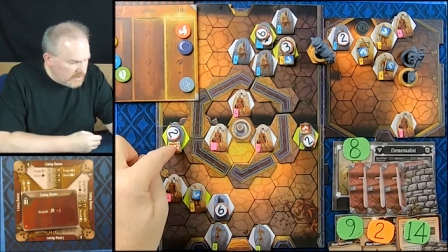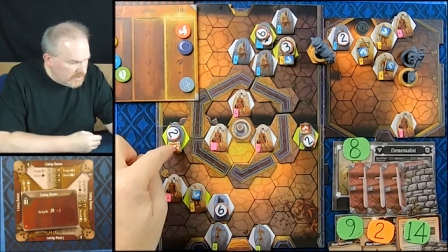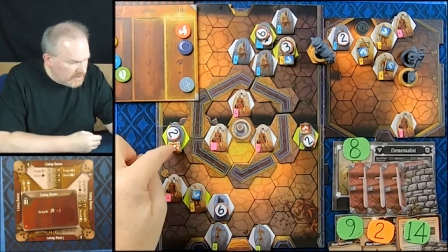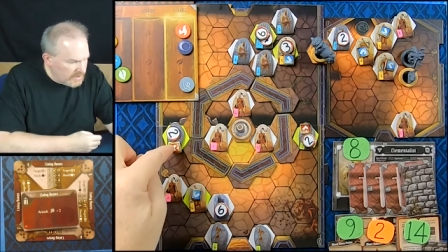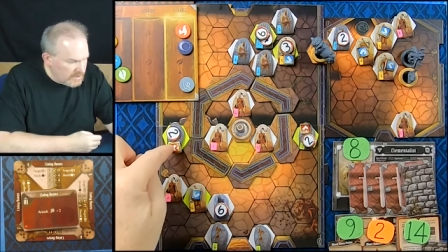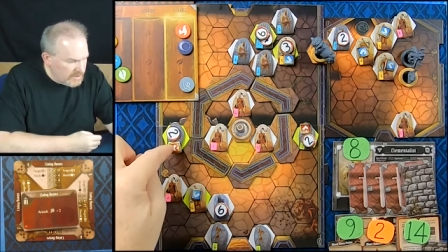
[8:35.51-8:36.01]

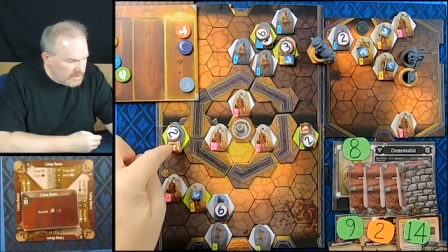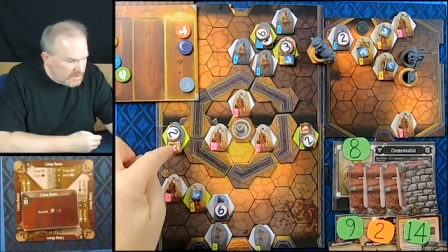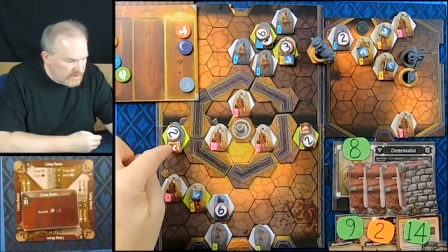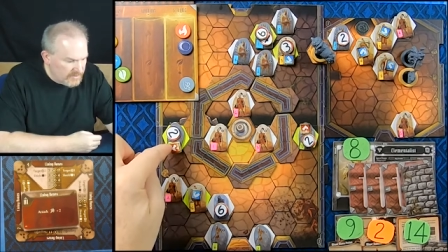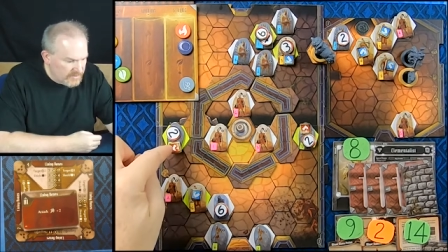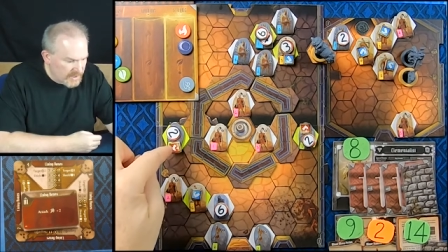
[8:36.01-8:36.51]
He
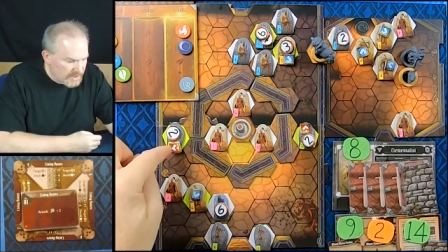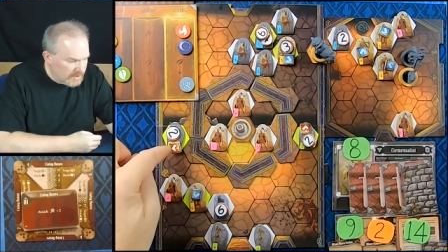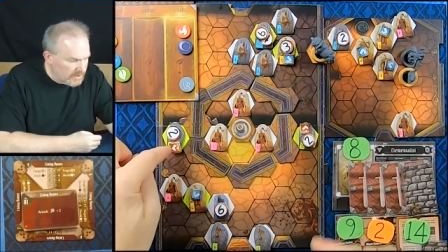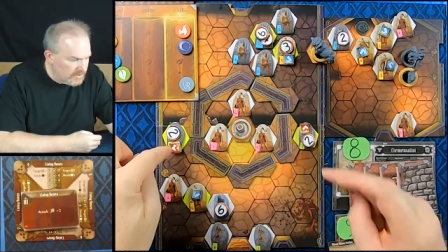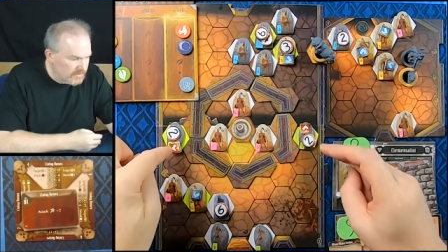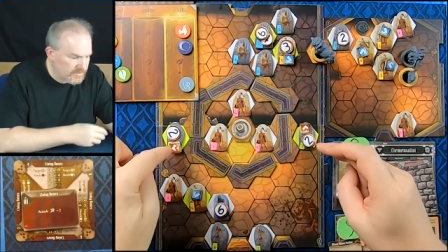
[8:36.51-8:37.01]
is taking
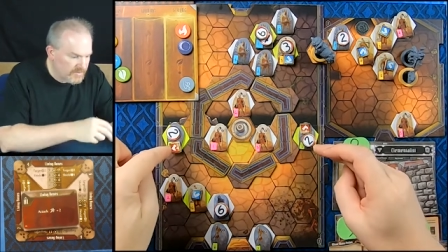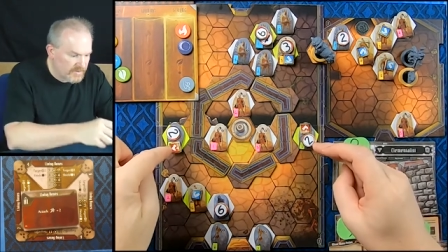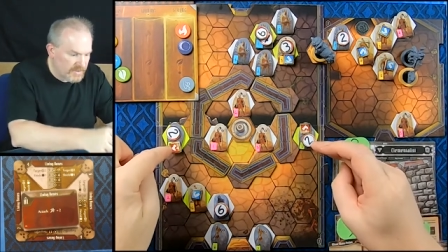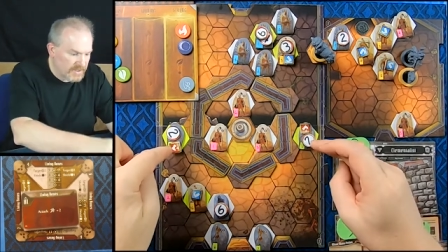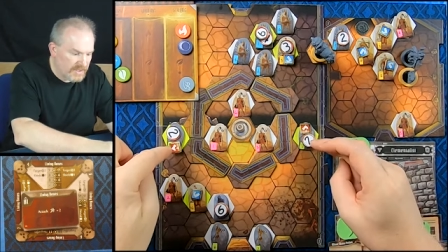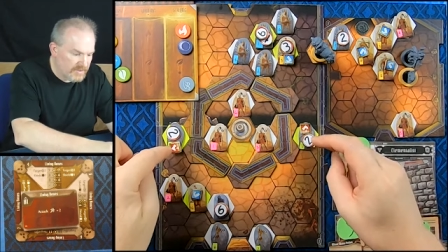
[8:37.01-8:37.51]
his turn,
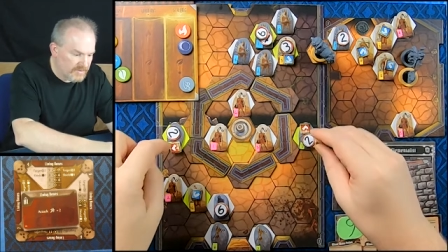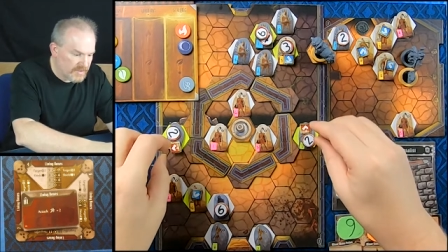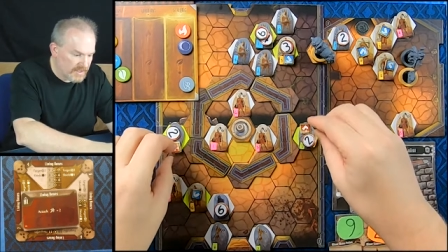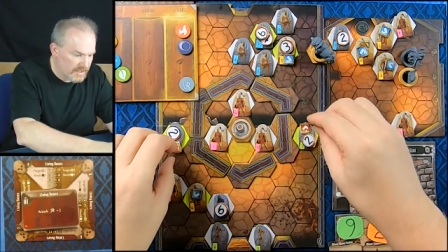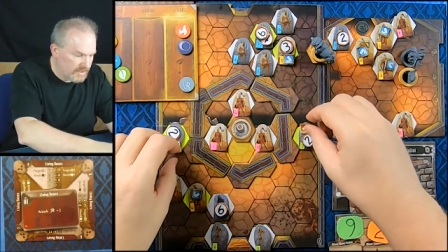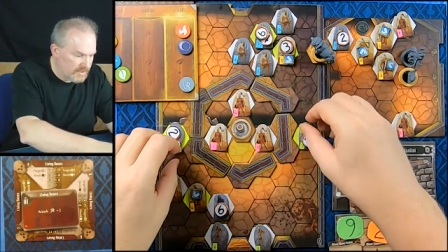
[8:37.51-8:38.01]
and he's
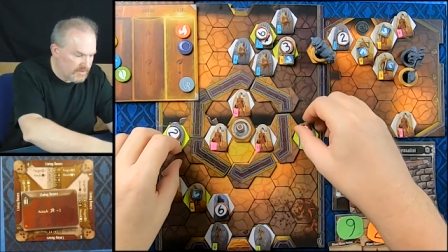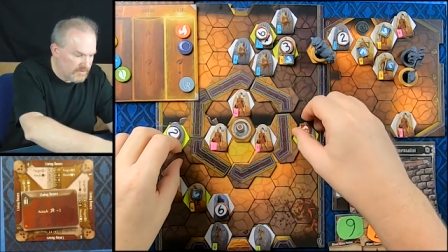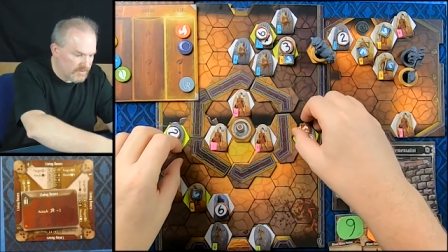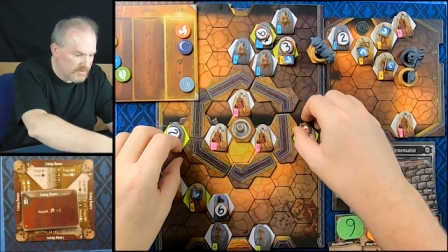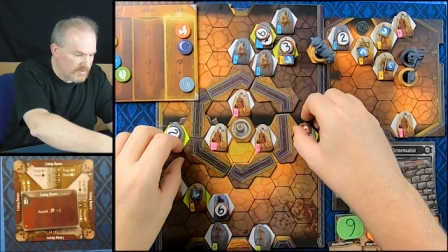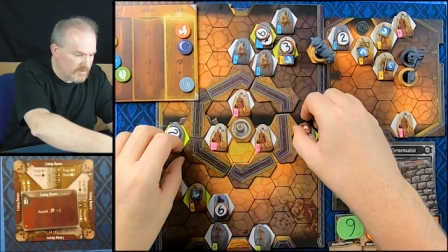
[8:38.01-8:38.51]
taking his
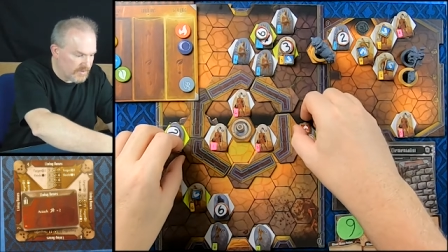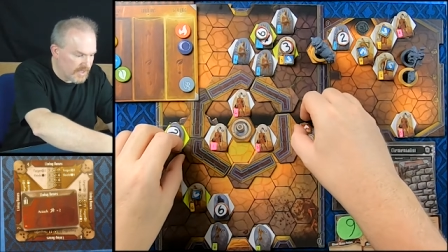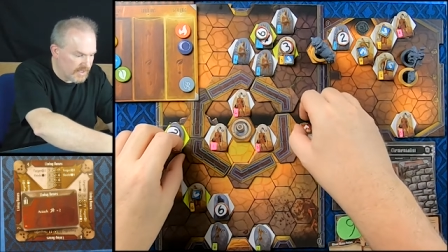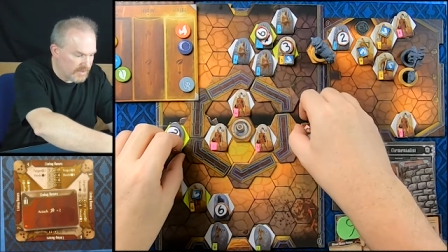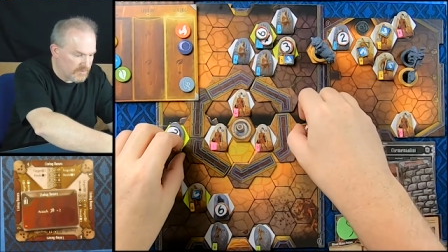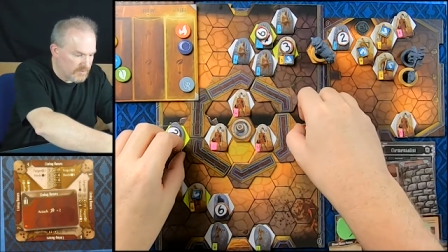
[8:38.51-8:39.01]
turn. They're not
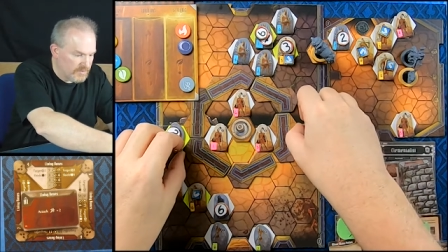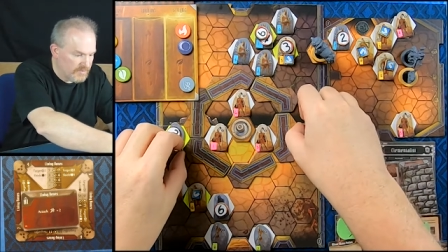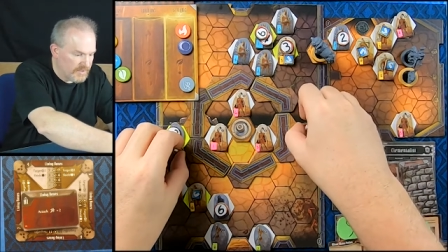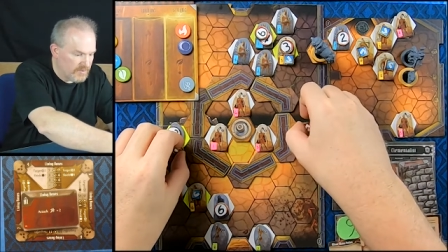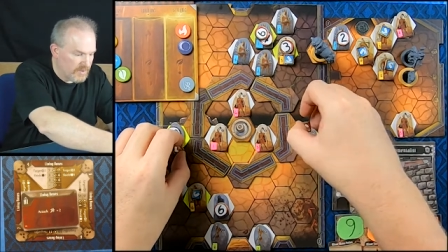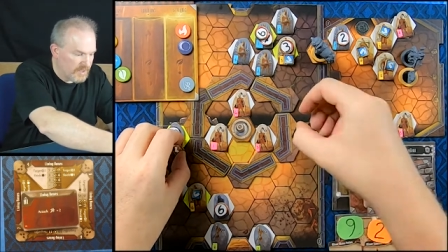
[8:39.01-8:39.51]
going to move
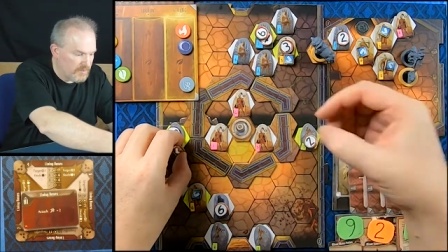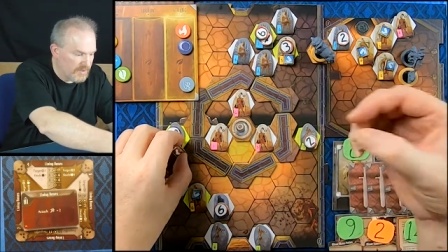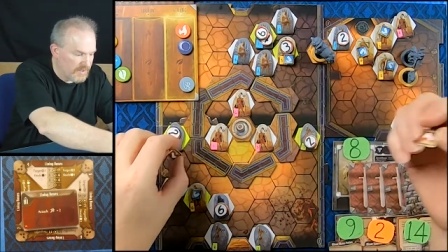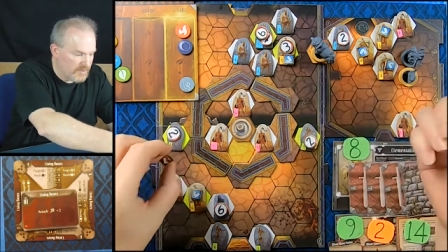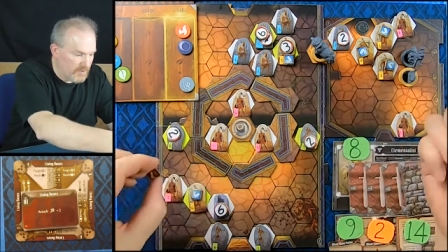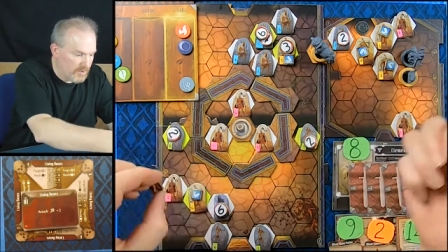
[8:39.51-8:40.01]
anywhere, but
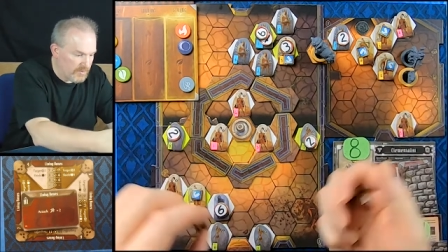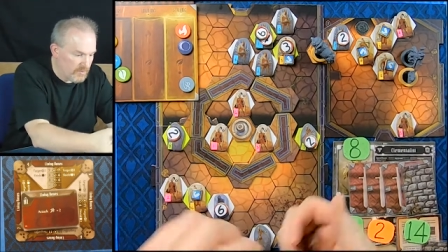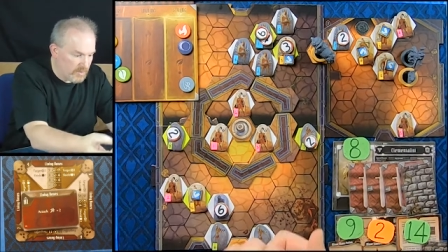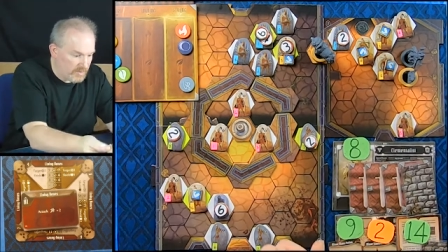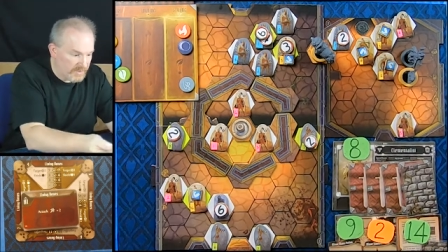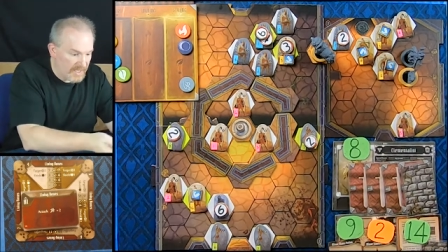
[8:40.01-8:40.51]
they both
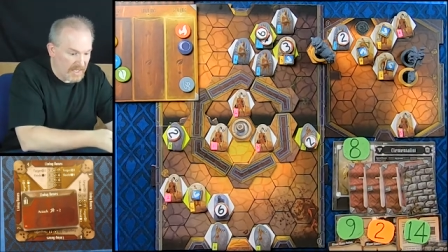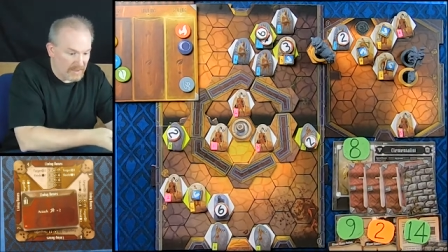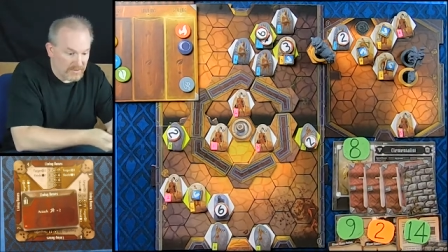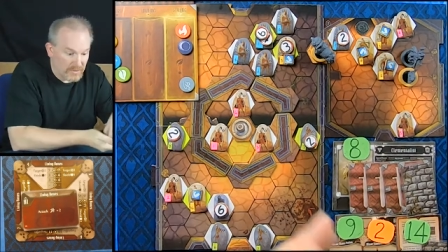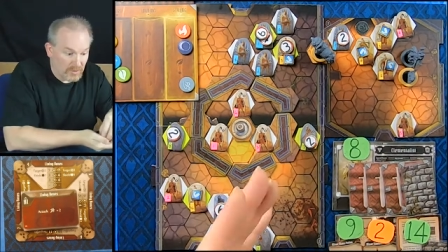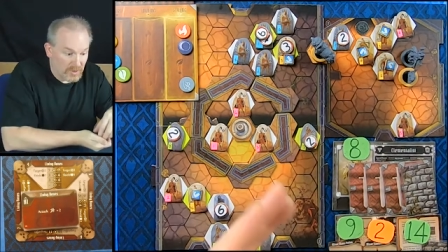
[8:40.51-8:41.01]
will no
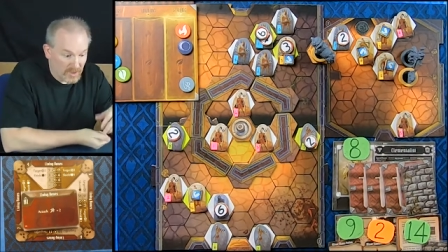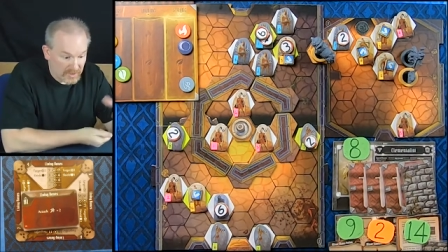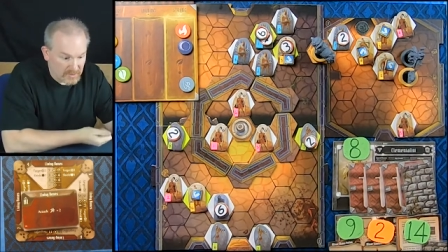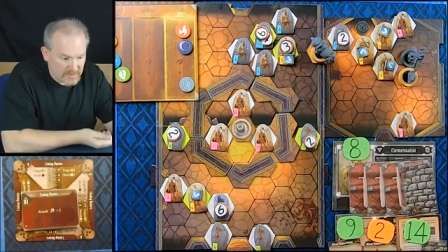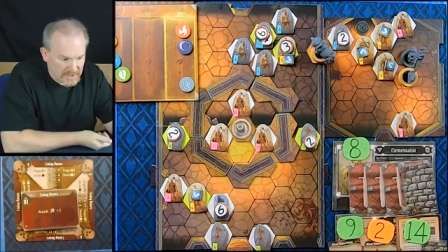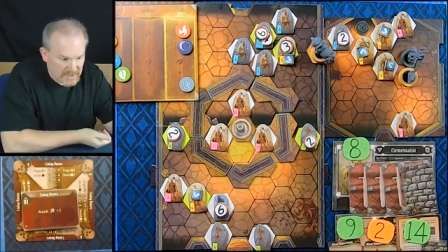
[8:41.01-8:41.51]
longer
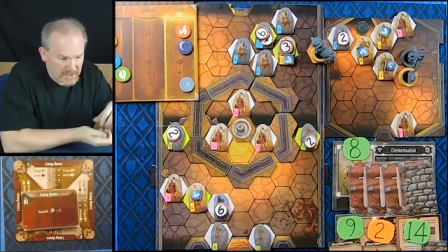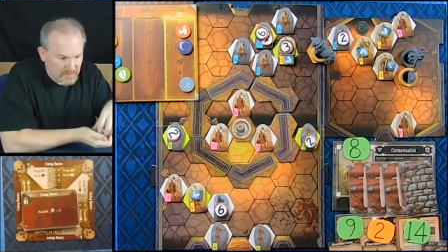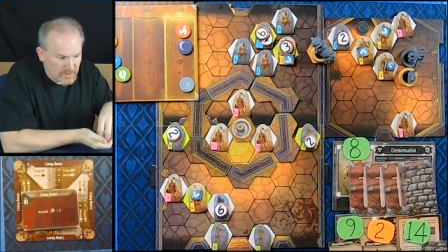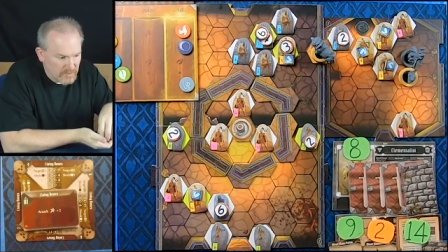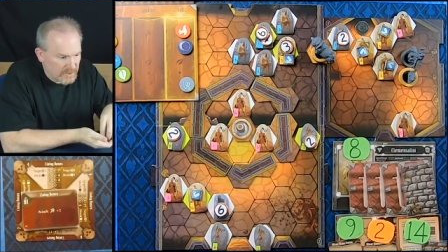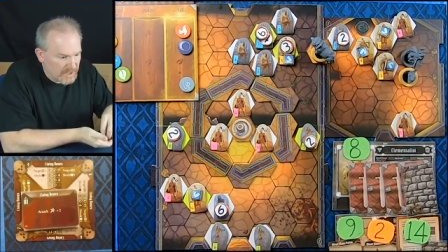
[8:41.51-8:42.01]
be
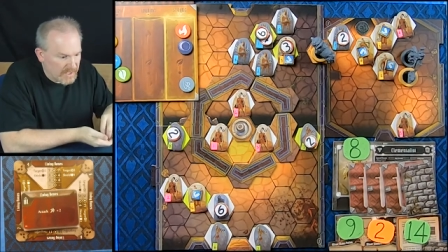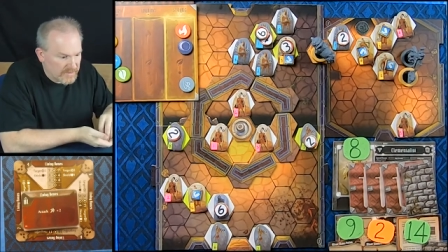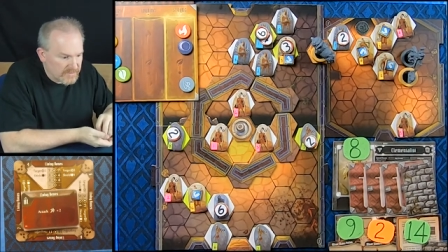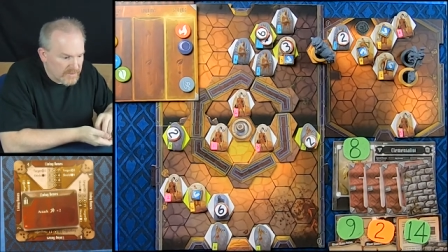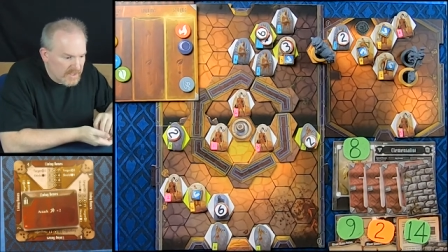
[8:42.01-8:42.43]
immobilized.